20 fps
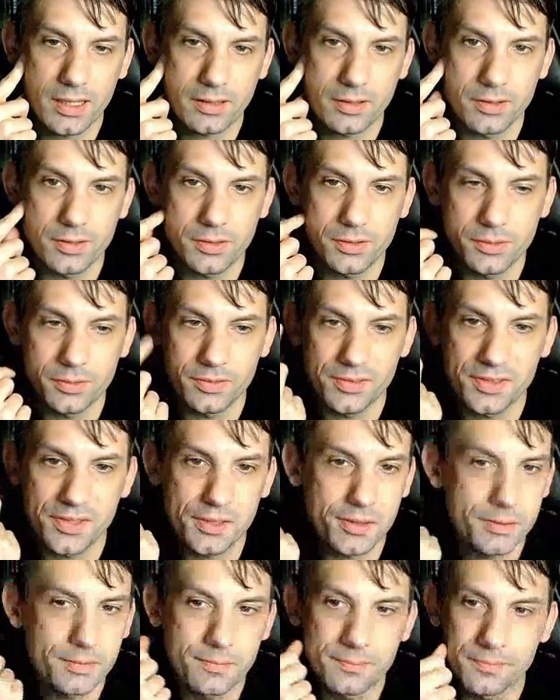our
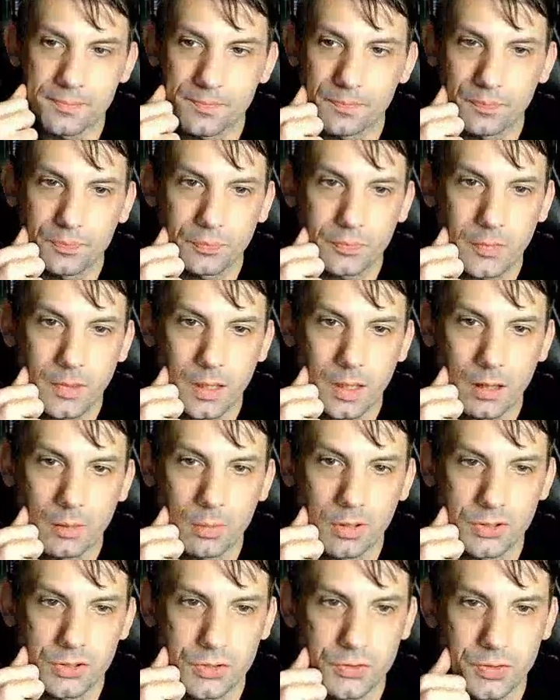dudes. Get a
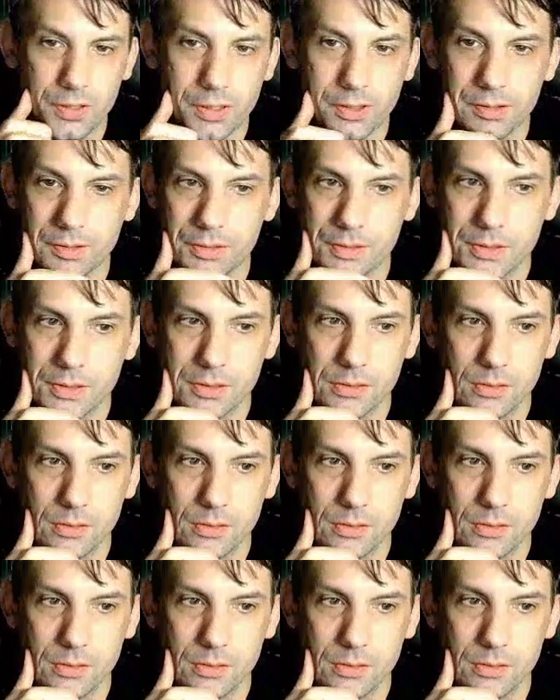bunch of triggers.